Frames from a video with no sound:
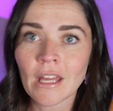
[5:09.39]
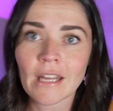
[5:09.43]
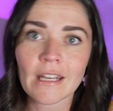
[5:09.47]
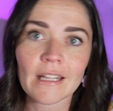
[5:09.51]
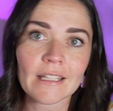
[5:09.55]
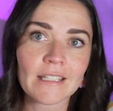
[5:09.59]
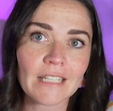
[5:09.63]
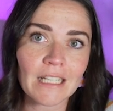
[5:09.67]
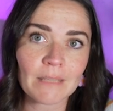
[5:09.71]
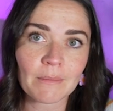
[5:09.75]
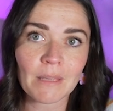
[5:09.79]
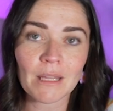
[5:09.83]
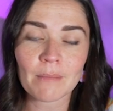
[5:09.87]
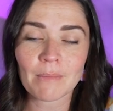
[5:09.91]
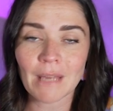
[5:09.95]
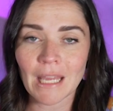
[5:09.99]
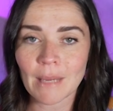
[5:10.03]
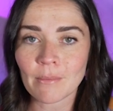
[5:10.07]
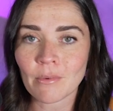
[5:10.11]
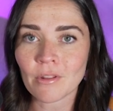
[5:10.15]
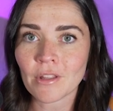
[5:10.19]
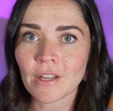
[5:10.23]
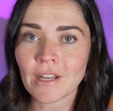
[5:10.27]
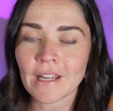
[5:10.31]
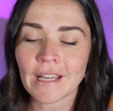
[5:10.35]
And it's telling me the
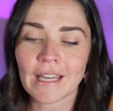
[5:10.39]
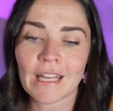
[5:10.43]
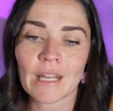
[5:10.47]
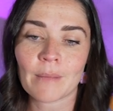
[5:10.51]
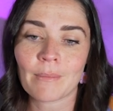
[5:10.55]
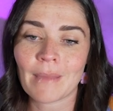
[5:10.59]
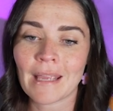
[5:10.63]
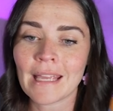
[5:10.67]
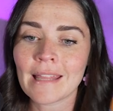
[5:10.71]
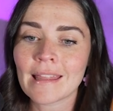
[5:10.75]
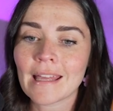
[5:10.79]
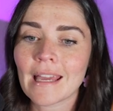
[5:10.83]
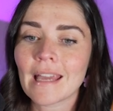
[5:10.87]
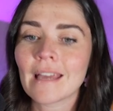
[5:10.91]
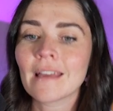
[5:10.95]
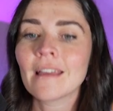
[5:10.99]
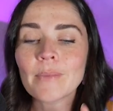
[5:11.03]
people that are going to be there.